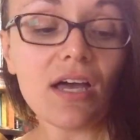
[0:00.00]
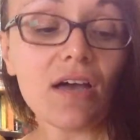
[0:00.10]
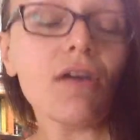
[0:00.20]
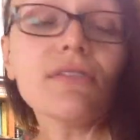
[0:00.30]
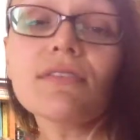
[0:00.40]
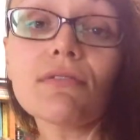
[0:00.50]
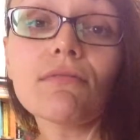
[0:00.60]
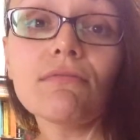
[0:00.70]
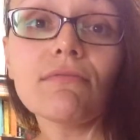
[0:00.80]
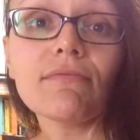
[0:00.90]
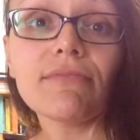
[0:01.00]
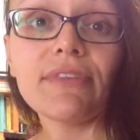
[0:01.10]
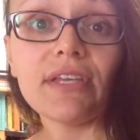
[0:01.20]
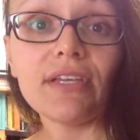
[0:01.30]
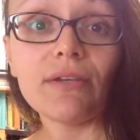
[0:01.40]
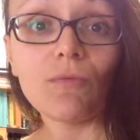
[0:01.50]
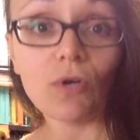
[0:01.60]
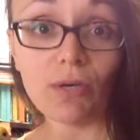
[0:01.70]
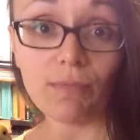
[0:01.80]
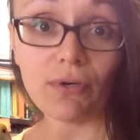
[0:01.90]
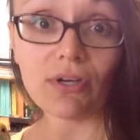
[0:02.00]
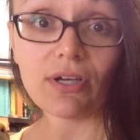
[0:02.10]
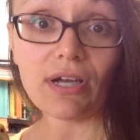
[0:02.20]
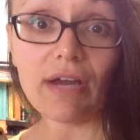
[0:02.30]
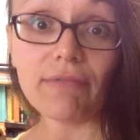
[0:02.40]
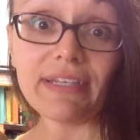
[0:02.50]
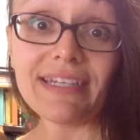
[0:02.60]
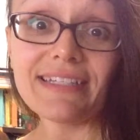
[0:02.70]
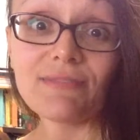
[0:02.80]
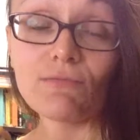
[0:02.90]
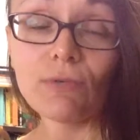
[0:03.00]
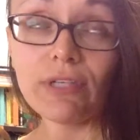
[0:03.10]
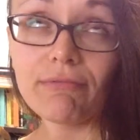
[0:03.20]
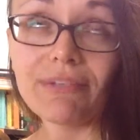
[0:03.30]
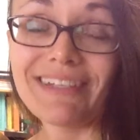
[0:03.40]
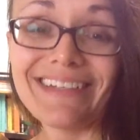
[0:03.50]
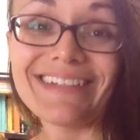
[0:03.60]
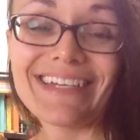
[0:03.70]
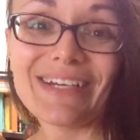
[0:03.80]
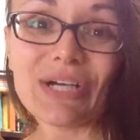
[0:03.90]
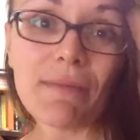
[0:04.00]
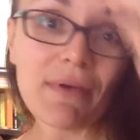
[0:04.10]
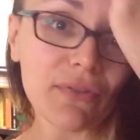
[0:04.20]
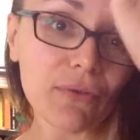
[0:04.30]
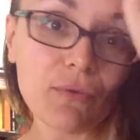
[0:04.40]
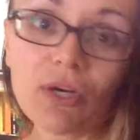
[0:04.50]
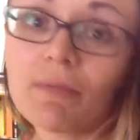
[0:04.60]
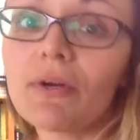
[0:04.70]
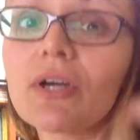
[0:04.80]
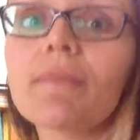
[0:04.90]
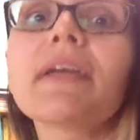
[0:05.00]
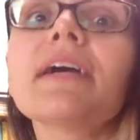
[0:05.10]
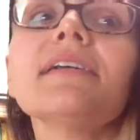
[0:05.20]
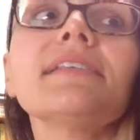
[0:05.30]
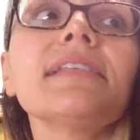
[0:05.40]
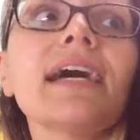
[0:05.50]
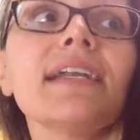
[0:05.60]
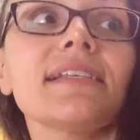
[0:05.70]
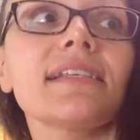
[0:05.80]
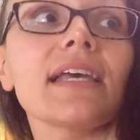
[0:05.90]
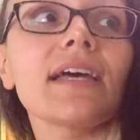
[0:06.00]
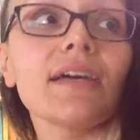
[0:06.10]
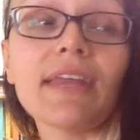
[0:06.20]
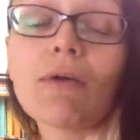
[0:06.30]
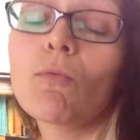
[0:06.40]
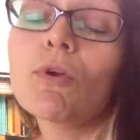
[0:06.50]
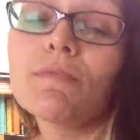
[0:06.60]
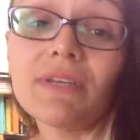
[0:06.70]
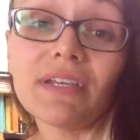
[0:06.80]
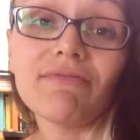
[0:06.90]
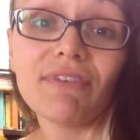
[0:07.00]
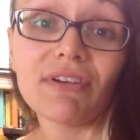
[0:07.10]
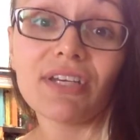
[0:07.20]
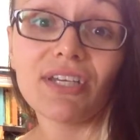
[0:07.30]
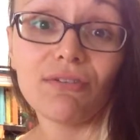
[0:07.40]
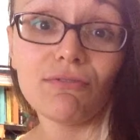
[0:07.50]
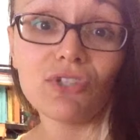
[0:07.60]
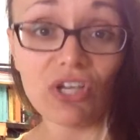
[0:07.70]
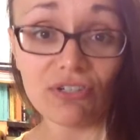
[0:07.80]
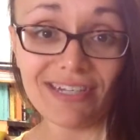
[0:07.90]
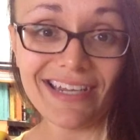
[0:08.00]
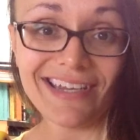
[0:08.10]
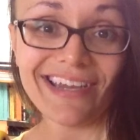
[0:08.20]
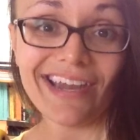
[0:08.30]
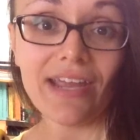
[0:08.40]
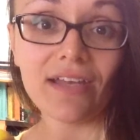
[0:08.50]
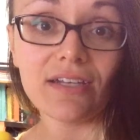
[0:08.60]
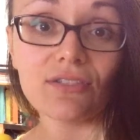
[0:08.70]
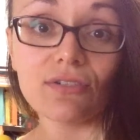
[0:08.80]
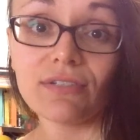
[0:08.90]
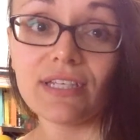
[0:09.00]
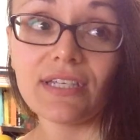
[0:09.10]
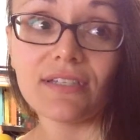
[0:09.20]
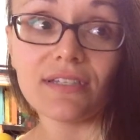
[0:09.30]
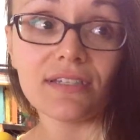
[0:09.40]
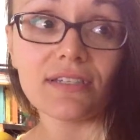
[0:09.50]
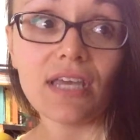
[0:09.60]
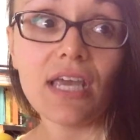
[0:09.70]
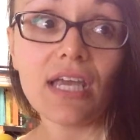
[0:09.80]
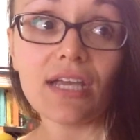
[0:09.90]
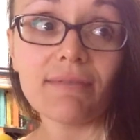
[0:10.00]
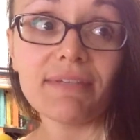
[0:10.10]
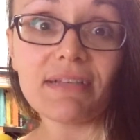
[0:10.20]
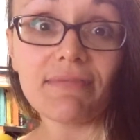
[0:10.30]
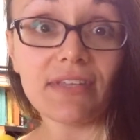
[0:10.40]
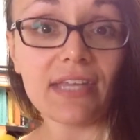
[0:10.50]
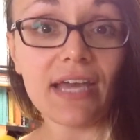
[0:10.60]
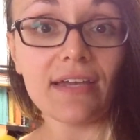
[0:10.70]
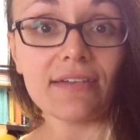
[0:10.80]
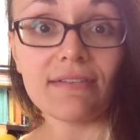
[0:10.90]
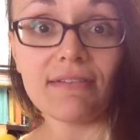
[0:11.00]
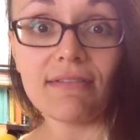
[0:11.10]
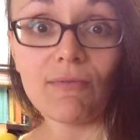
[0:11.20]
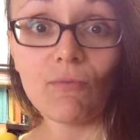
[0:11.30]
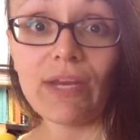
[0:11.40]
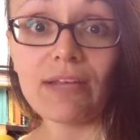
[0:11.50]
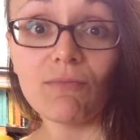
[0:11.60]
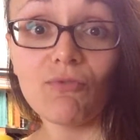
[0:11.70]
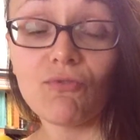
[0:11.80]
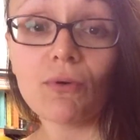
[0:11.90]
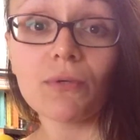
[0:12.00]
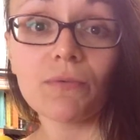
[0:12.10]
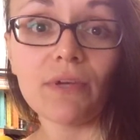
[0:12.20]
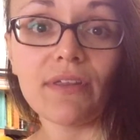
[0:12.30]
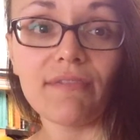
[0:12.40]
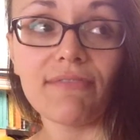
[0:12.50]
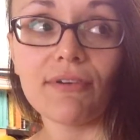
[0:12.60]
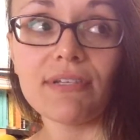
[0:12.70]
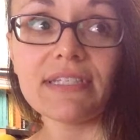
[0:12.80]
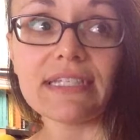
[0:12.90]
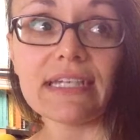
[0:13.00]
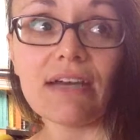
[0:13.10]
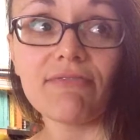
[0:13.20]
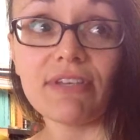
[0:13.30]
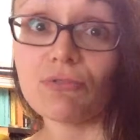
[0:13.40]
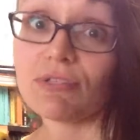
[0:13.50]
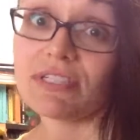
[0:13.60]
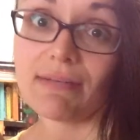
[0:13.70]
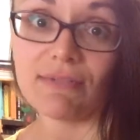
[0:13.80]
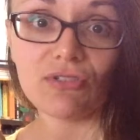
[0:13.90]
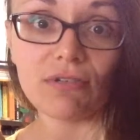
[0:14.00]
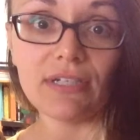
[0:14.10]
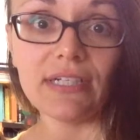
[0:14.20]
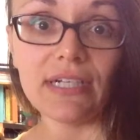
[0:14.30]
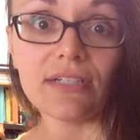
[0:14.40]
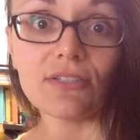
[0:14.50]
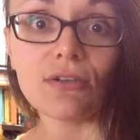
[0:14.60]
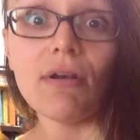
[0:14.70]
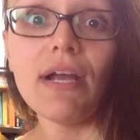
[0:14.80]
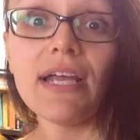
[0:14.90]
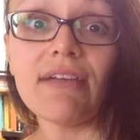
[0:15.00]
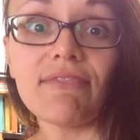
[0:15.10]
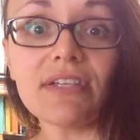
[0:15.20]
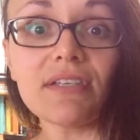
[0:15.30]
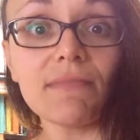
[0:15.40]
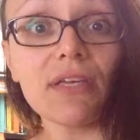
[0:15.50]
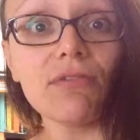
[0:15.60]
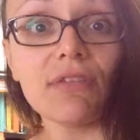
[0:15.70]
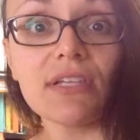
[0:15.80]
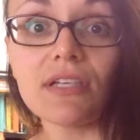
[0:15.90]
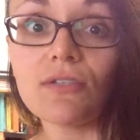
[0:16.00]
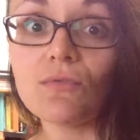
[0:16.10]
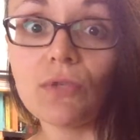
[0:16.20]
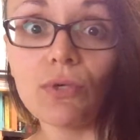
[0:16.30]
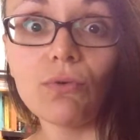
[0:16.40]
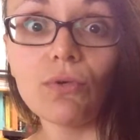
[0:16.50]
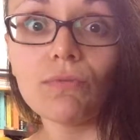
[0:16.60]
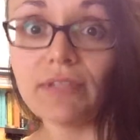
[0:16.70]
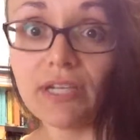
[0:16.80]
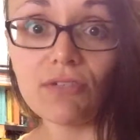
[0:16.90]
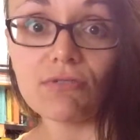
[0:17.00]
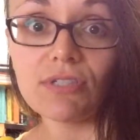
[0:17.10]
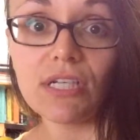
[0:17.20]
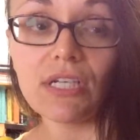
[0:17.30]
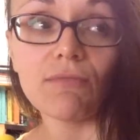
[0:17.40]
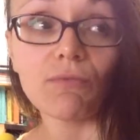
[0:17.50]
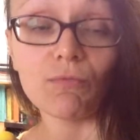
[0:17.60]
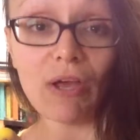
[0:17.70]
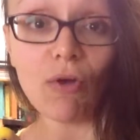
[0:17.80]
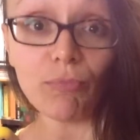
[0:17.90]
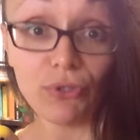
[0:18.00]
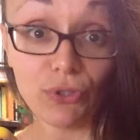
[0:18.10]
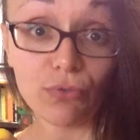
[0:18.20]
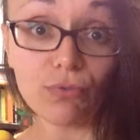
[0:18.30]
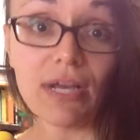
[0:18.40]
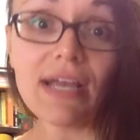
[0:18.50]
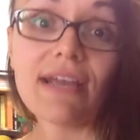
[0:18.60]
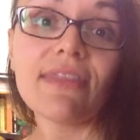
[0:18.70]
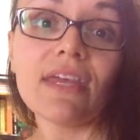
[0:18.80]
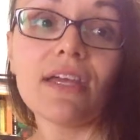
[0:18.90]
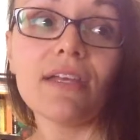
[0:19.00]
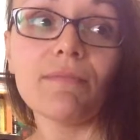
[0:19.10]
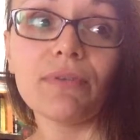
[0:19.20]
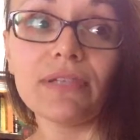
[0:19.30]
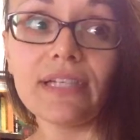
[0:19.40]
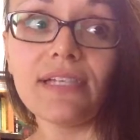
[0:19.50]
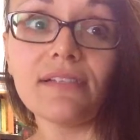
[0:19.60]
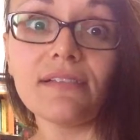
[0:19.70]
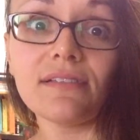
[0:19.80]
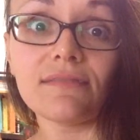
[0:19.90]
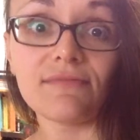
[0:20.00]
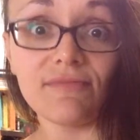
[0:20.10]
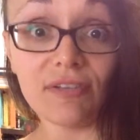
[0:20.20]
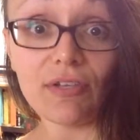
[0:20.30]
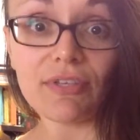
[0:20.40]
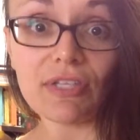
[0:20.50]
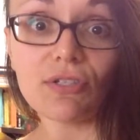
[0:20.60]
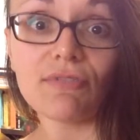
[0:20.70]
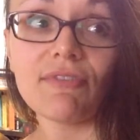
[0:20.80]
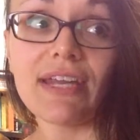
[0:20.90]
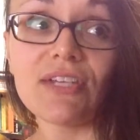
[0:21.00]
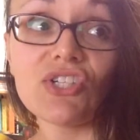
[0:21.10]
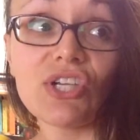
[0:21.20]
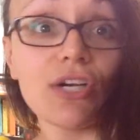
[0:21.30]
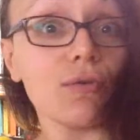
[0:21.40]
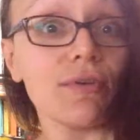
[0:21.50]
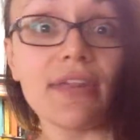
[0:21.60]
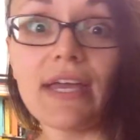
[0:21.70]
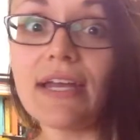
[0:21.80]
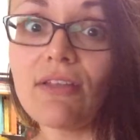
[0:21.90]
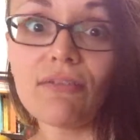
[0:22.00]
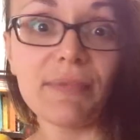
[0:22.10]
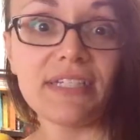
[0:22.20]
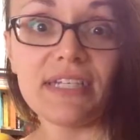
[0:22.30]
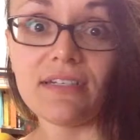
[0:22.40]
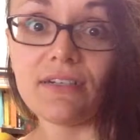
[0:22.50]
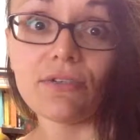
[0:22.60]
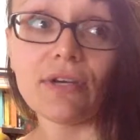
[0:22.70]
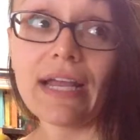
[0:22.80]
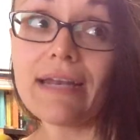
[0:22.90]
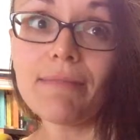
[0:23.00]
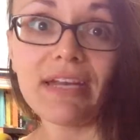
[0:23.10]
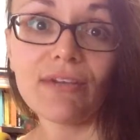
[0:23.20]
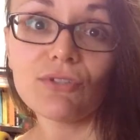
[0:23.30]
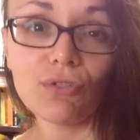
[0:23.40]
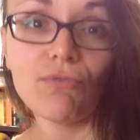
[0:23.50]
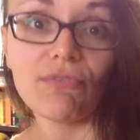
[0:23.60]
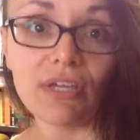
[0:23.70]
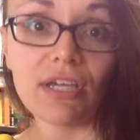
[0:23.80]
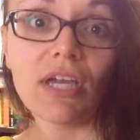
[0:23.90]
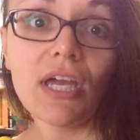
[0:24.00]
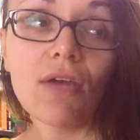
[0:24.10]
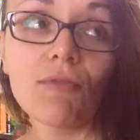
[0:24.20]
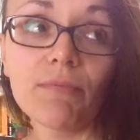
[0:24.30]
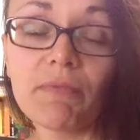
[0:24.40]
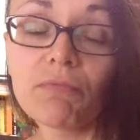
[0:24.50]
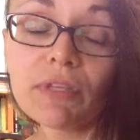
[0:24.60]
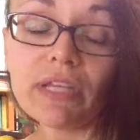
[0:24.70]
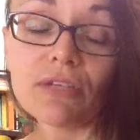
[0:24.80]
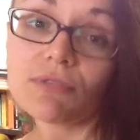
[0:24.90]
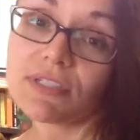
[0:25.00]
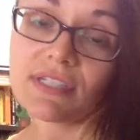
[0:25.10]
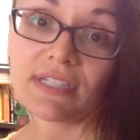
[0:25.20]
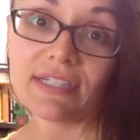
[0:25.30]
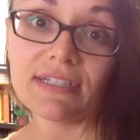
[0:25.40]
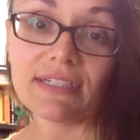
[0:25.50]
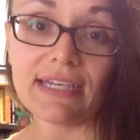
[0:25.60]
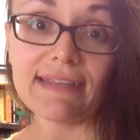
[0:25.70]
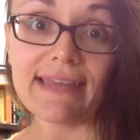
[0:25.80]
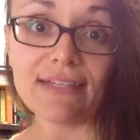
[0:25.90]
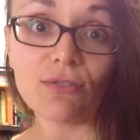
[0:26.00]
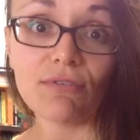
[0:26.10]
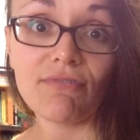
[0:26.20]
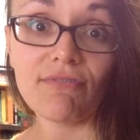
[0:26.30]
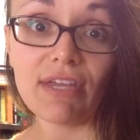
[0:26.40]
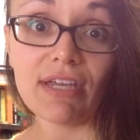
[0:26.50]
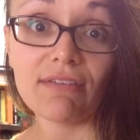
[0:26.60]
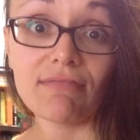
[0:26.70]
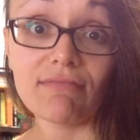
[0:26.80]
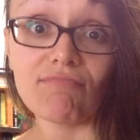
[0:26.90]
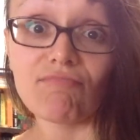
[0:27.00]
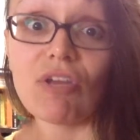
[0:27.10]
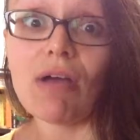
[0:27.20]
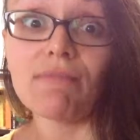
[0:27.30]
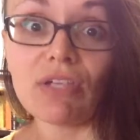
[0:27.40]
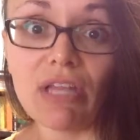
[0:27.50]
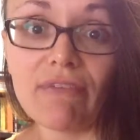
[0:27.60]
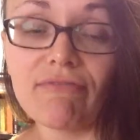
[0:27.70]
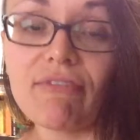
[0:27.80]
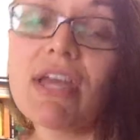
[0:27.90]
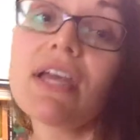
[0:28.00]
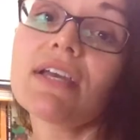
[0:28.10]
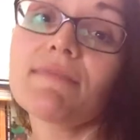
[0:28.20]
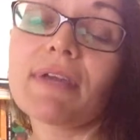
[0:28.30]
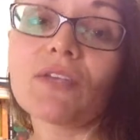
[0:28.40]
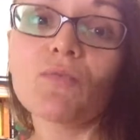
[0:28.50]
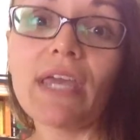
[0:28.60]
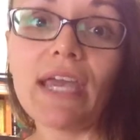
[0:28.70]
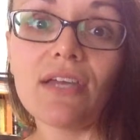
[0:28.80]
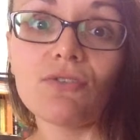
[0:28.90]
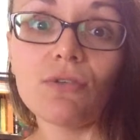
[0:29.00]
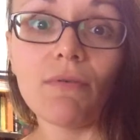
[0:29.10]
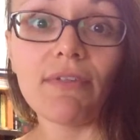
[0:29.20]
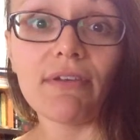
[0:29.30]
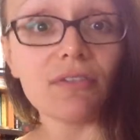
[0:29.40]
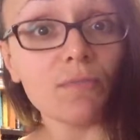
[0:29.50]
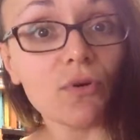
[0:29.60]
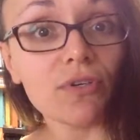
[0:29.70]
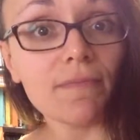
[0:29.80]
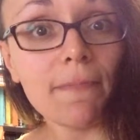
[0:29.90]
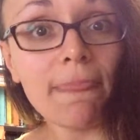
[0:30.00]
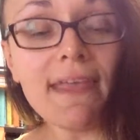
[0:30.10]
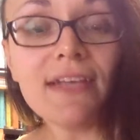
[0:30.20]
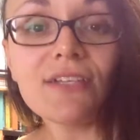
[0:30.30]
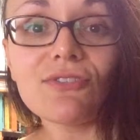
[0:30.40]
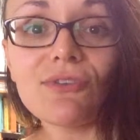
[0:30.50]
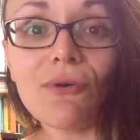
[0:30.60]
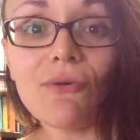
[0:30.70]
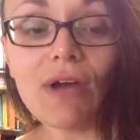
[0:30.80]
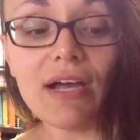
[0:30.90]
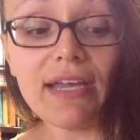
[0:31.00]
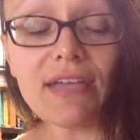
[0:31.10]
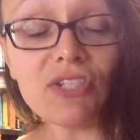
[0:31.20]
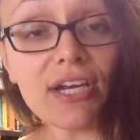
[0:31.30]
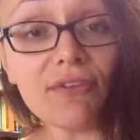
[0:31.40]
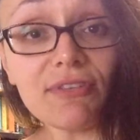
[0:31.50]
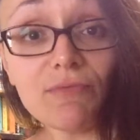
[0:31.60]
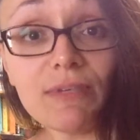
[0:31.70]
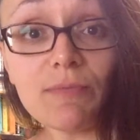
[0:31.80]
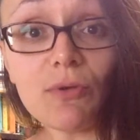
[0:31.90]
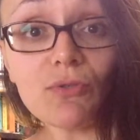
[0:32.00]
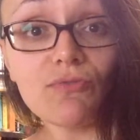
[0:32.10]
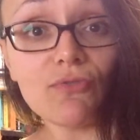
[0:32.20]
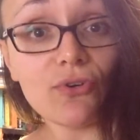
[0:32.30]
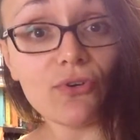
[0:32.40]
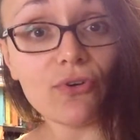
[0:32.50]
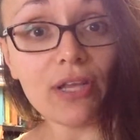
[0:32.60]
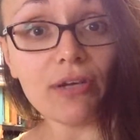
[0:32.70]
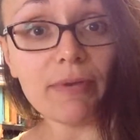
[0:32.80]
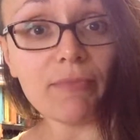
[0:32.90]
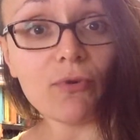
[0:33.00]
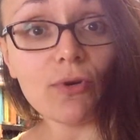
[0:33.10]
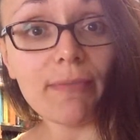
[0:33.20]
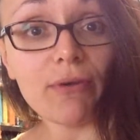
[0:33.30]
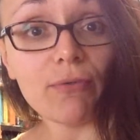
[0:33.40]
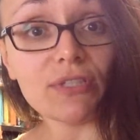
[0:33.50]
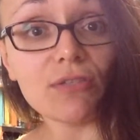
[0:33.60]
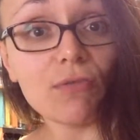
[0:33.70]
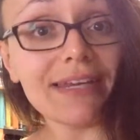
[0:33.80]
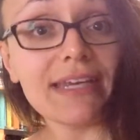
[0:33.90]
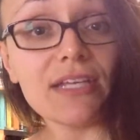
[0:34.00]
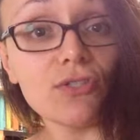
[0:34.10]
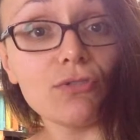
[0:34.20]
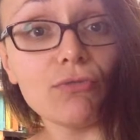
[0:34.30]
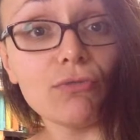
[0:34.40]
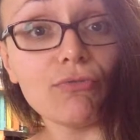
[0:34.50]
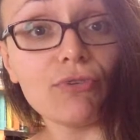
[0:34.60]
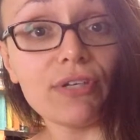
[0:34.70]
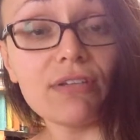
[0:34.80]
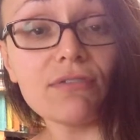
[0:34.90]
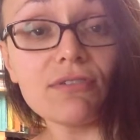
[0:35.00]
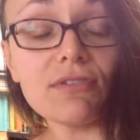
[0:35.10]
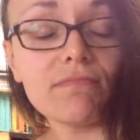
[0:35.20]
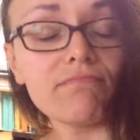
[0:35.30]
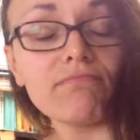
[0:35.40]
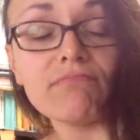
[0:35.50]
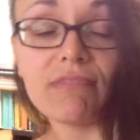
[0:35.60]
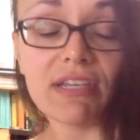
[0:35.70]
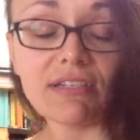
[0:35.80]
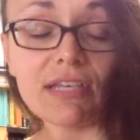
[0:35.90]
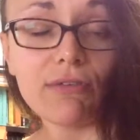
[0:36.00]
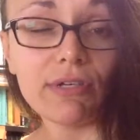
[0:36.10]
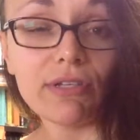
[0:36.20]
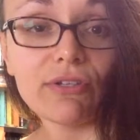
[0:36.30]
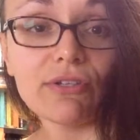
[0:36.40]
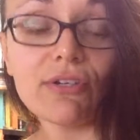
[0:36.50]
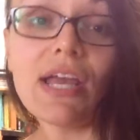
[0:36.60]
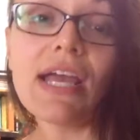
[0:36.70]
Also, the workbook. I really need to hear about the workbook, because that would be a very huge undertaking, and it certainly isn't going to be something that we can move forward with if there isn't enough interest demonstrated in it. So if that's something you think sounds really cool, really interesting, would help you, then please fill out that survey and share it with any other petite knitter or anybody else you think would be really interested in seeing that sort of thing come to life, because we can't do it without support. So yeah, check out this week's post for a little bit more about what sewing can do for knitters, things that you can learn,